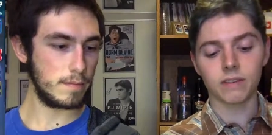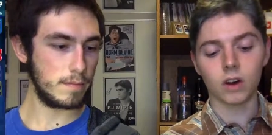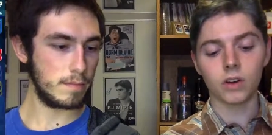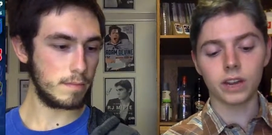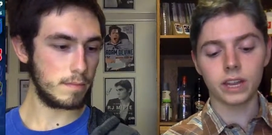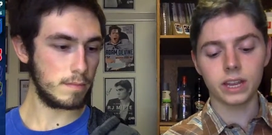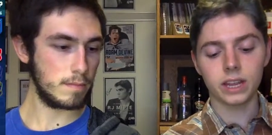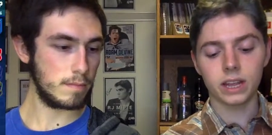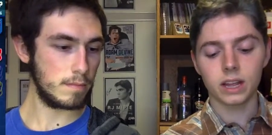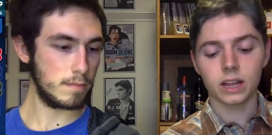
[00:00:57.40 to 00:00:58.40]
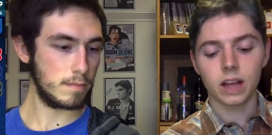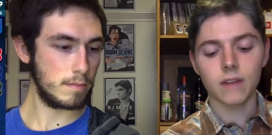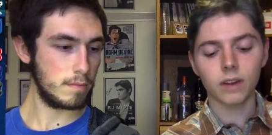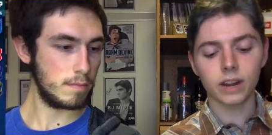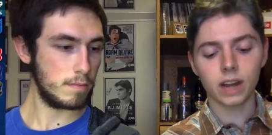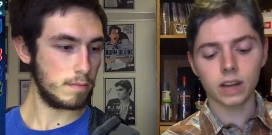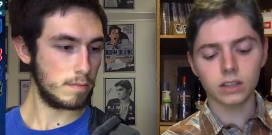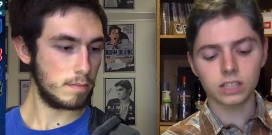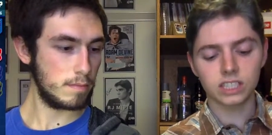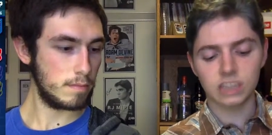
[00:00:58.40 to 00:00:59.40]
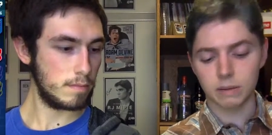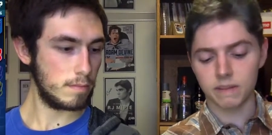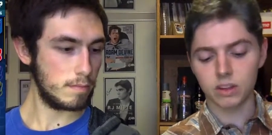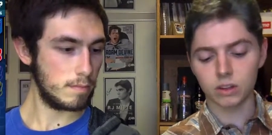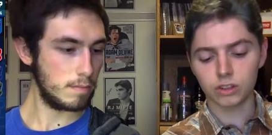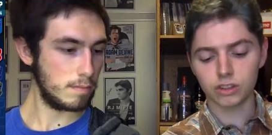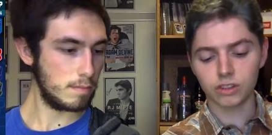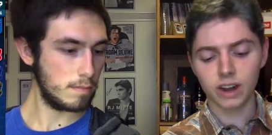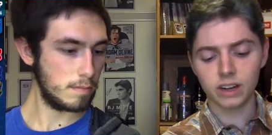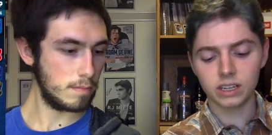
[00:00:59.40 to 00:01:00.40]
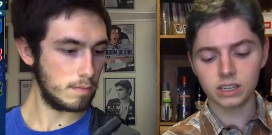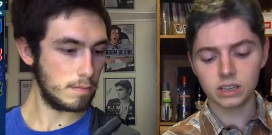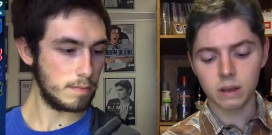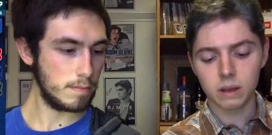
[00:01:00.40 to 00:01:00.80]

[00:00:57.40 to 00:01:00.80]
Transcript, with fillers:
Speaker 1: already I've already gotten some of the ultra rares,